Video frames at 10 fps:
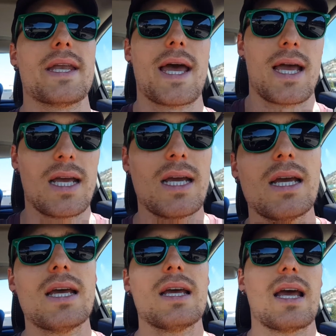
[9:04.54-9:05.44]
day
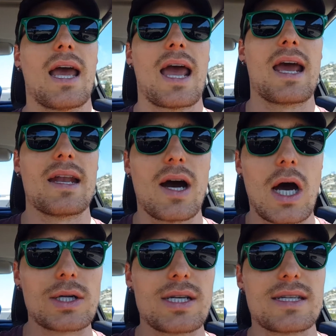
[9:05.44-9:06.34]
and
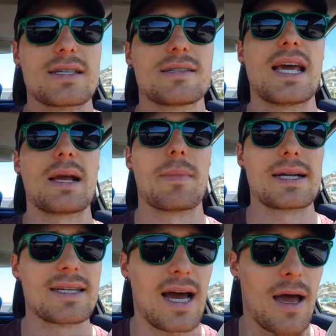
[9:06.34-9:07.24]
I'll just take my
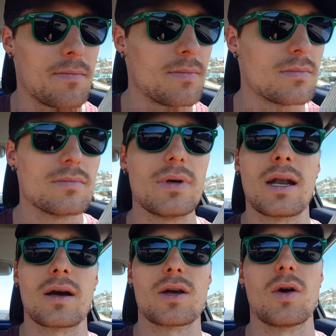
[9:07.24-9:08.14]
time
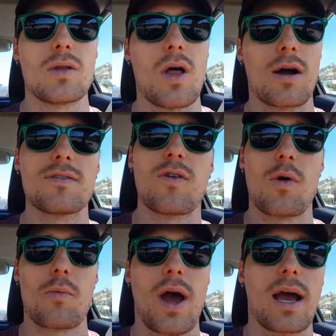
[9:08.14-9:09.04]
and I'll go long
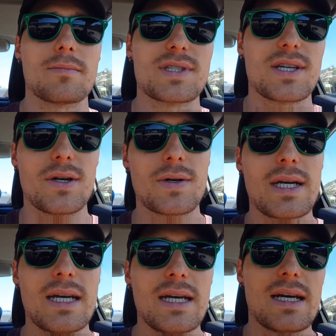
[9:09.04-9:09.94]
form rhyme. So
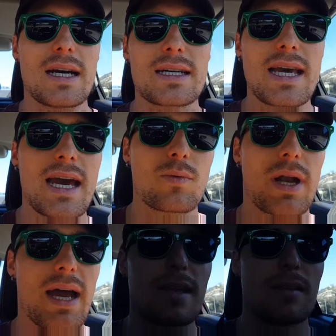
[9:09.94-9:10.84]
again, what
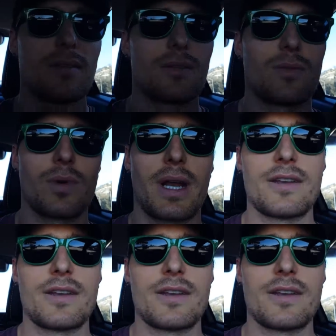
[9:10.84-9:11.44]
I